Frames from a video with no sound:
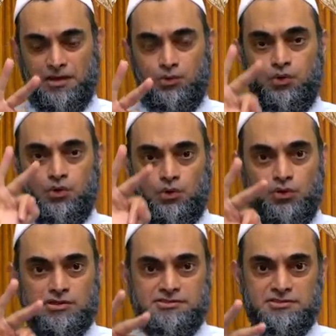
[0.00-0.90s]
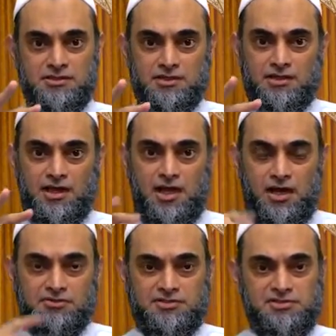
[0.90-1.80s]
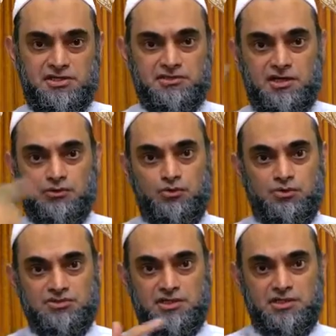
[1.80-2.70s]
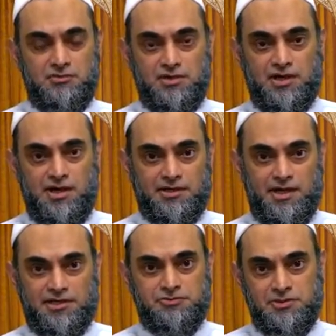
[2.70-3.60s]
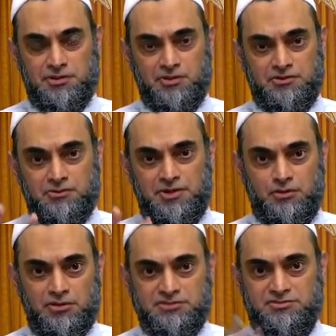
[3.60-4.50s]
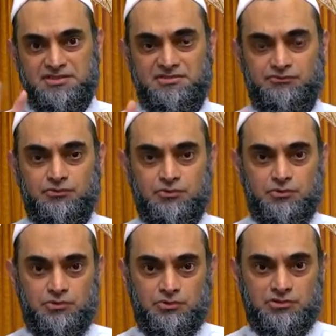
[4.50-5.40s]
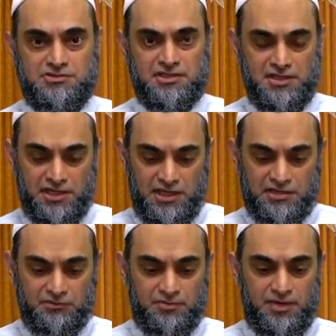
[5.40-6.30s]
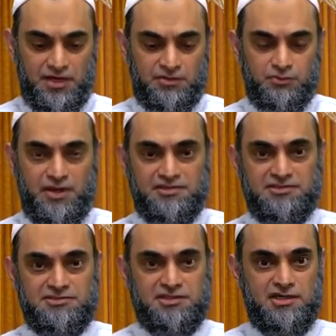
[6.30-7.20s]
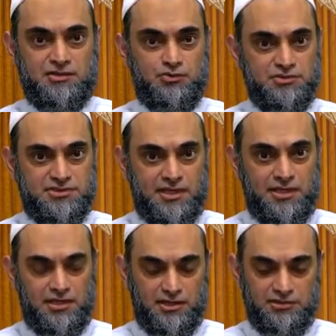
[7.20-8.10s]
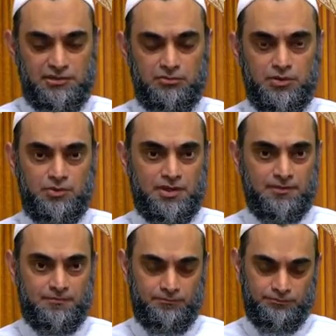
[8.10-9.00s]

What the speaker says: holes how the shaitan goes in our heart. Actually not three holes, there's a four holes in our body where the shaitan goes there. Number one,